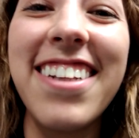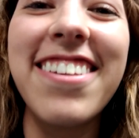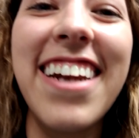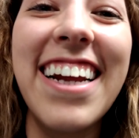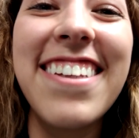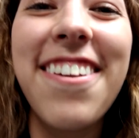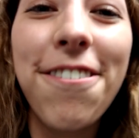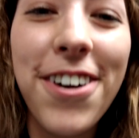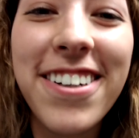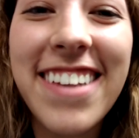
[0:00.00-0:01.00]
Today's the
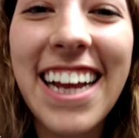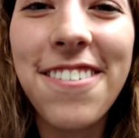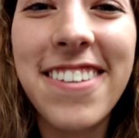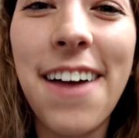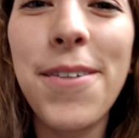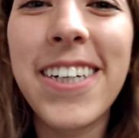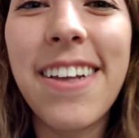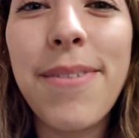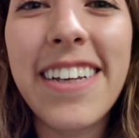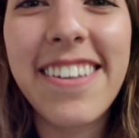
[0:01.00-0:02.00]
first day of summer
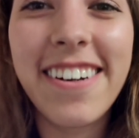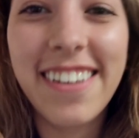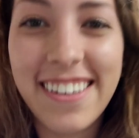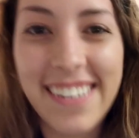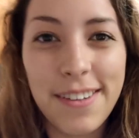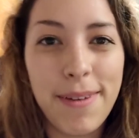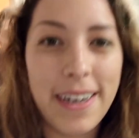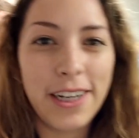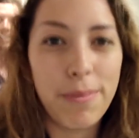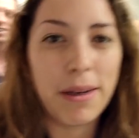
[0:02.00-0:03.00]
semester, and this is my
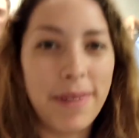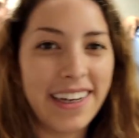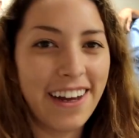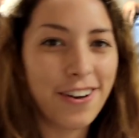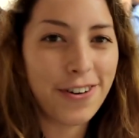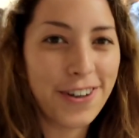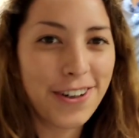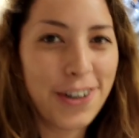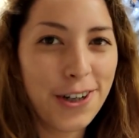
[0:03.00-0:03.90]
new P B L group.